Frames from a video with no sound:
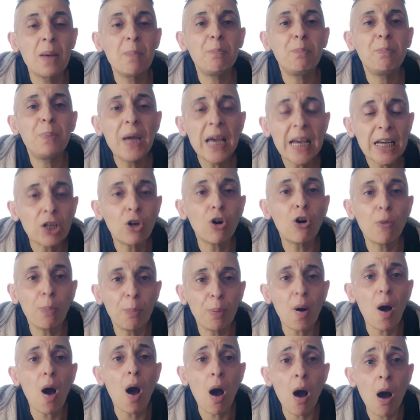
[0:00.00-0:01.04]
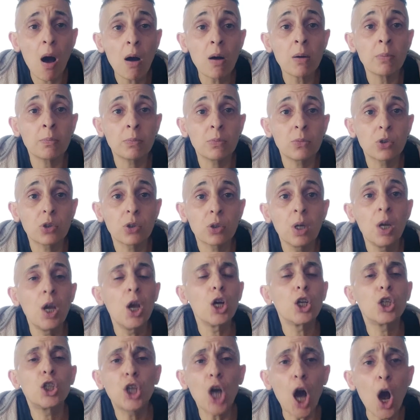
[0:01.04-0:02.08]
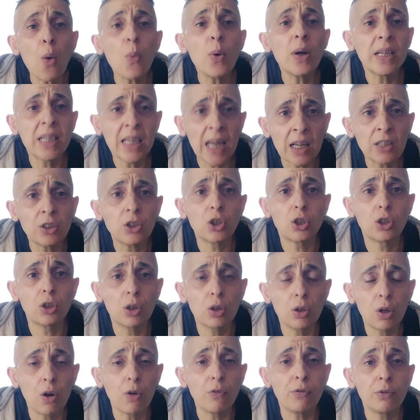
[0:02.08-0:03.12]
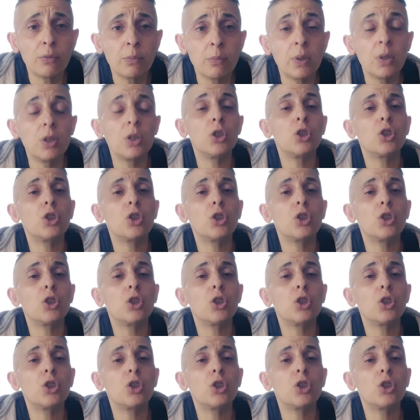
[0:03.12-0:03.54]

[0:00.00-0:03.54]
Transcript: Pick up arms. Go against your government.